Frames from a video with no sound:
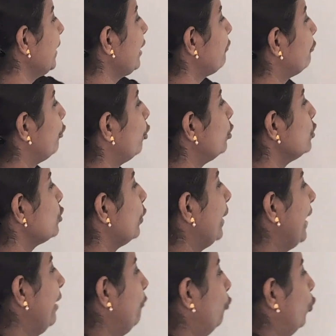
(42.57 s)
a force on
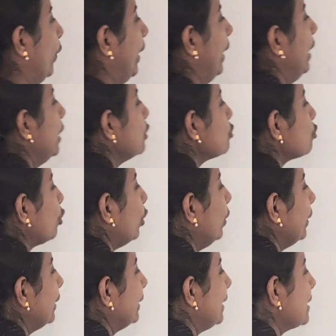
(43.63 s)
m1.
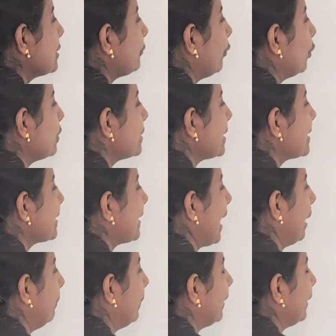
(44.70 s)
So these forces
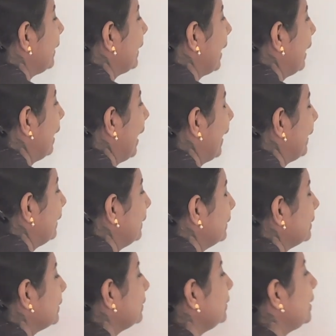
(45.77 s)
can be written like
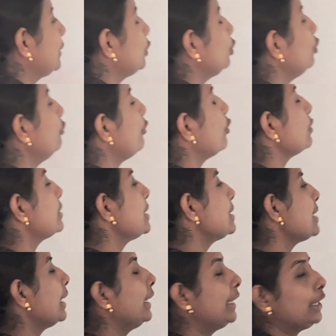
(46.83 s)
this. These two
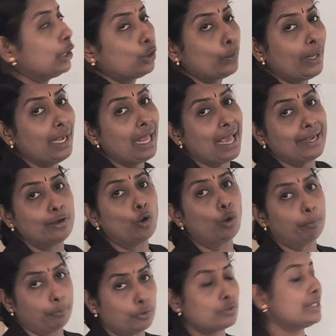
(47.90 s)
forces are equal and
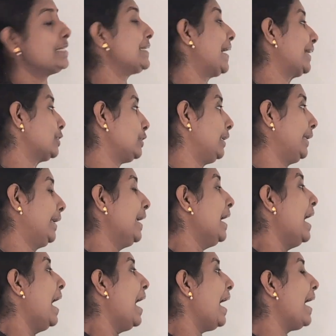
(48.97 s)
opposite actually.
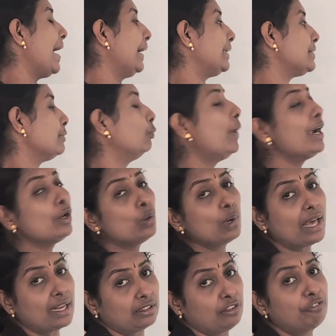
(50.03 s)
And what
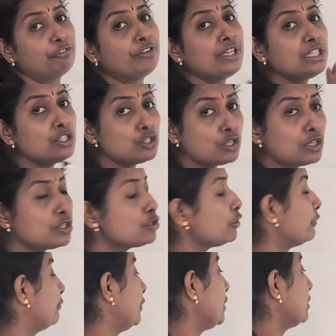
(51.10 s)
all are the features
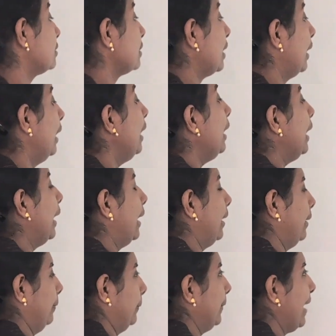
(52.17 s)
of this
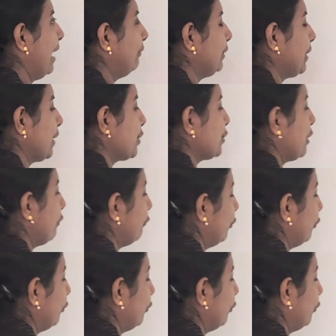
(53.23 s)
gravitational